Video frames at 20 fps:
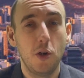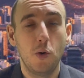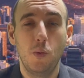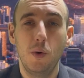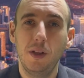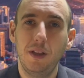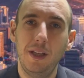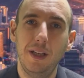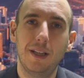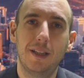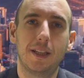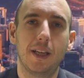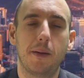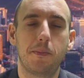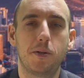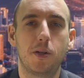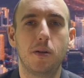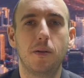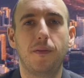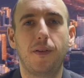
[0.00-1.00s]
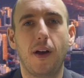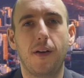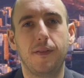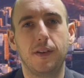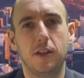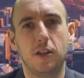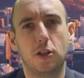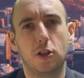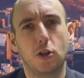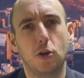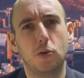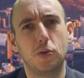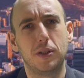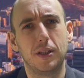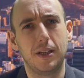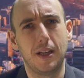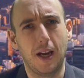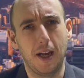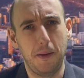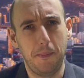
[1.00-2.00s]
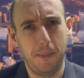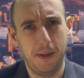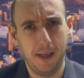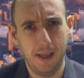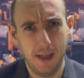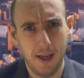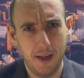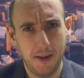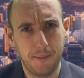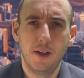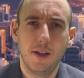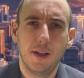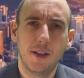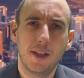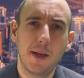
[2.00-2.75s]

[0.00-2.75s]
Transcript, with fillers: with the exception of having to close at nine p m